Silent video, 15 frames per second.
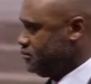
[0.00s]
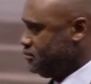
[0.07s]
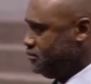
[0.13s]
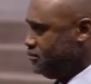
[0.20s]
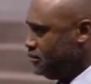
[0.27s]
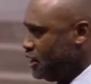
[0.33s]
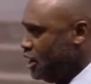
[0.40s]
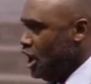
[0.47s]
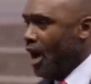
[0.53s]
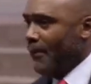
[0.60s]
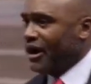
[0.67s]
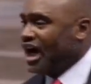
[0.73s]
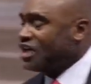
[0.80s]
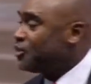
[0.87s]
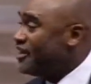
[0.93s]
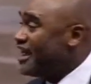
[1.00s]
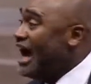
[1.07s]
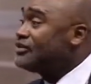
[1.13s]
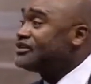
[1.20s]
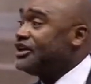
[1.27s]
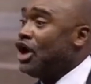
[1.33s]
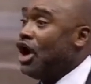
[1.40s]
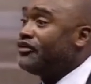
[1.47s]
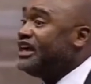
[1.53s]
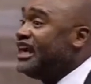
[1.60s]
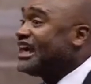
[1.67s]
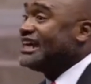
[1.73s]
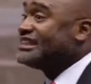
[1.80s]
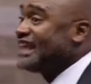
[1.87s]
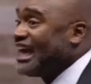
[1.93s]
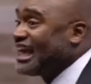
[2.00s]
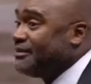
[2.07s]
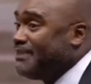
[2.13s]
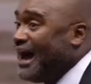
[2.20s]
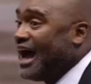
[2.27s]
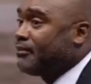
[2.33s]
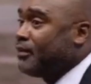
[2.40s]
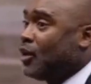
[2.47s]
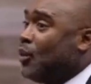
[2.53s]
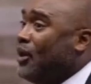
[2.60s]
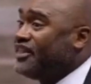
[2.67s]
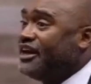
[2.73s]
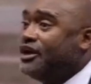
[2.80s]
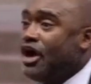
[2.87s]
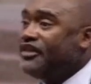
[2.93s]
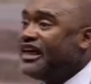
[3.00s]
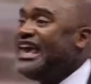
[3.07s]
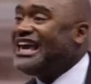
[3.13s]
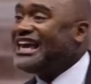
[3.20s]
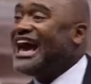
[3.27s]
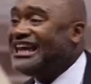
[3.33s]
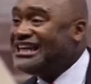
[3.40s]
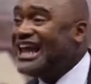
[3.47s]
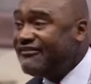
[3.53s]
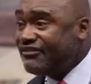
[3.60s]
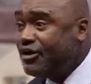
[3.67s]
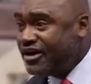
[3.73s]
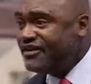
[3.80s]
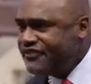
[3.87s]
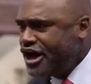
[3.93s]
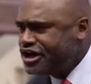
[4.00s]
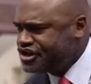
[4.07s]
Because without an oath, he can take it back, but with an oath, he can never reverse it.